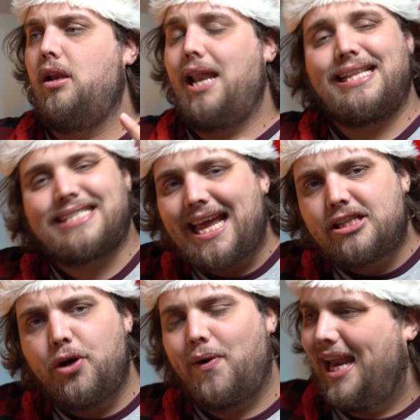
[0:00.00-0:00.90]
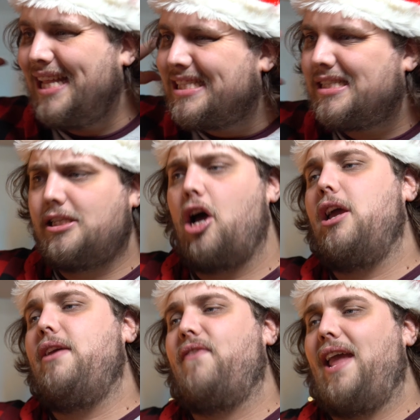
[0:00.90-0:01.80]
Let's get to it. Let's
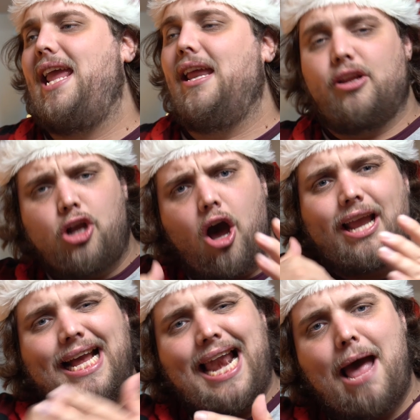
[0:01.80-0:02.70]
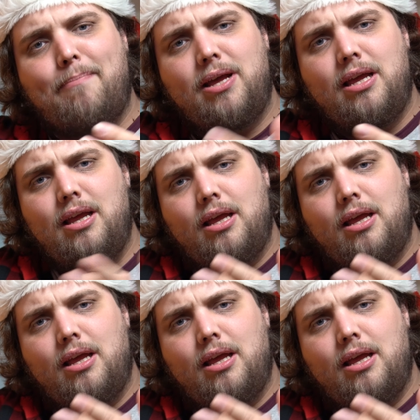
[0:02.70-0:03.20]
dive in. God, clap.